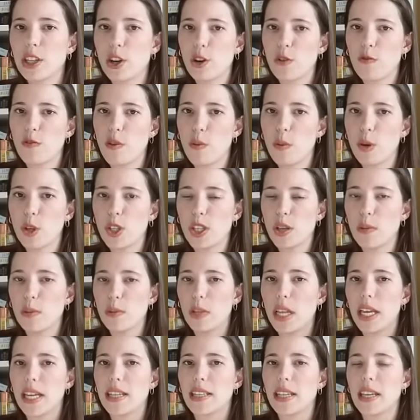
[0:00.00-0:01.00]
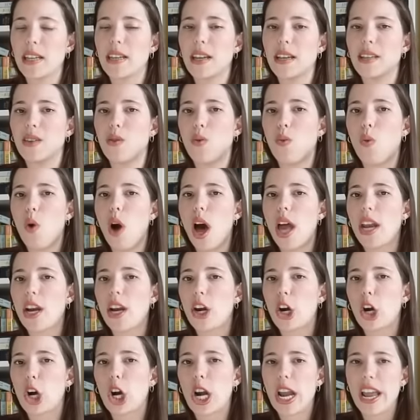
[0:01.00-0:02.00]
her from her siblings and doesn't want
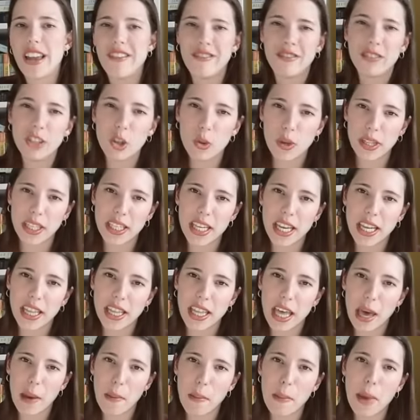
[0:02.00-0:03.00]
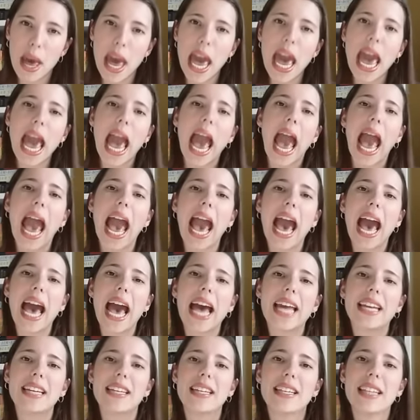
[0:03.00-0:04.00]
her influencing them.
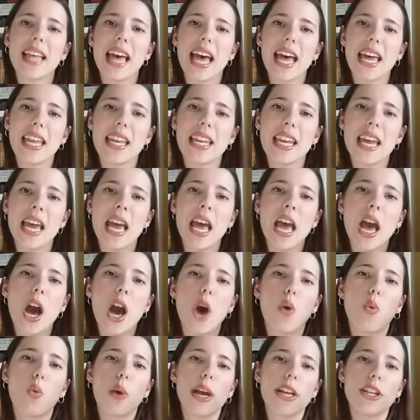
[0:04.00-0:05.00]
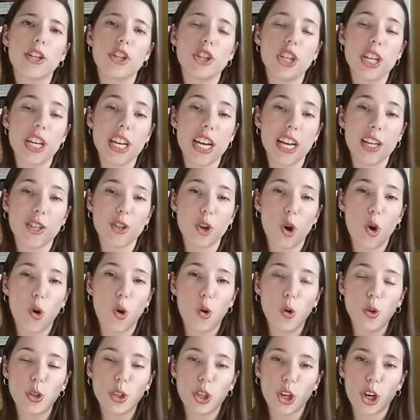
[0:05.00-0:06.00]
And then when she is
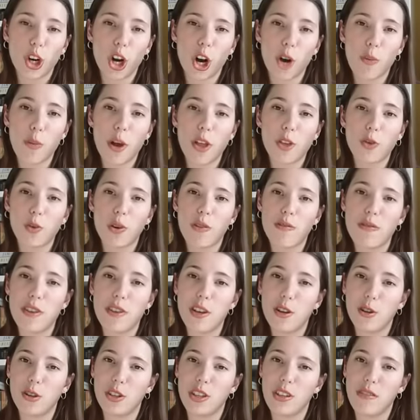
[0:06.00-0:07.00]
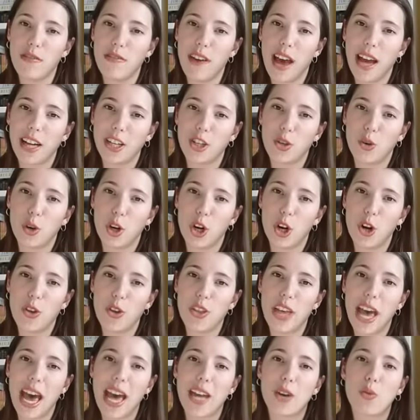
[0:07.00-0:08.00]
older, her mother reveals the fact to her
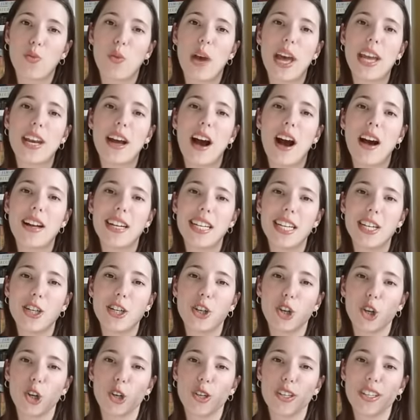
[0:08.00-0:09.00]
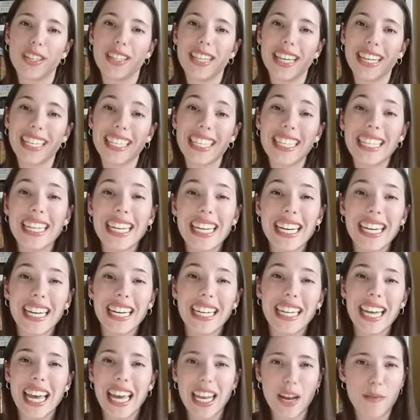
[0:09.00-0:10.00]
that when Ani turns
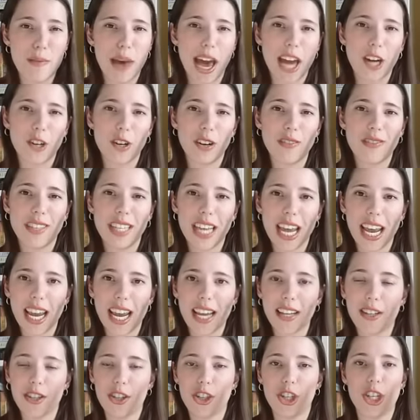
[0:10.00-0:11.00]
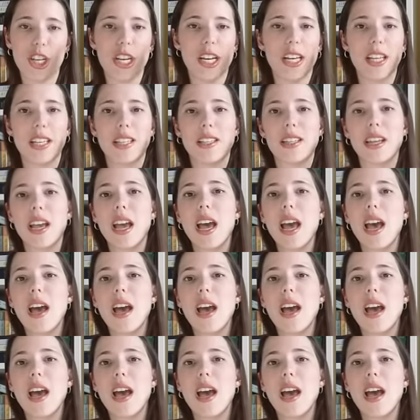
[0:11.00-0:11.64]
16 in a matter of days, she is